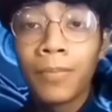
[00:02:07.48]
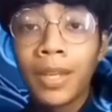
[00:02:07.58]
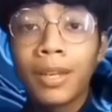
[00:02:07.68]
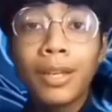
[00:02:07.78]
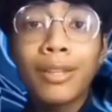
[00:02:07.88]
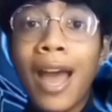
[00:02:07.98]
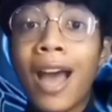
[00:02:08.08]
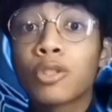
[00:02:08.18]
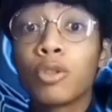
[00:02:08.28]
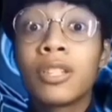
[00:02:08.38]
It
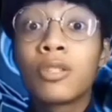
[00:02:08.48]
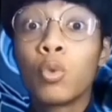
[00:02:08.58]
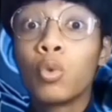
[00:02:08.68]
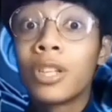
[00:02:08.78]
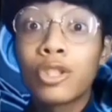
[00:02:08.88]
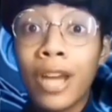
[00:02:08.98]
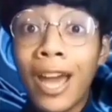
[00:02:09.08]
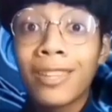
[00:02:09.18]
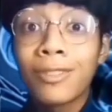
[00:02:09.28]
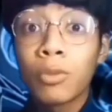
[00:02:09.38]
actually stood a
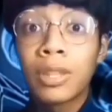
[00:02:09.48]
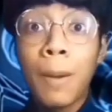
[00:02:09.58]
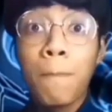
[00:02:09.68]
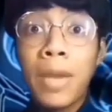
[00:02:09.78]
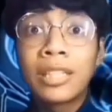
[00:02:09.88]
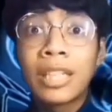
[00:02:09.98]
chance with the amazing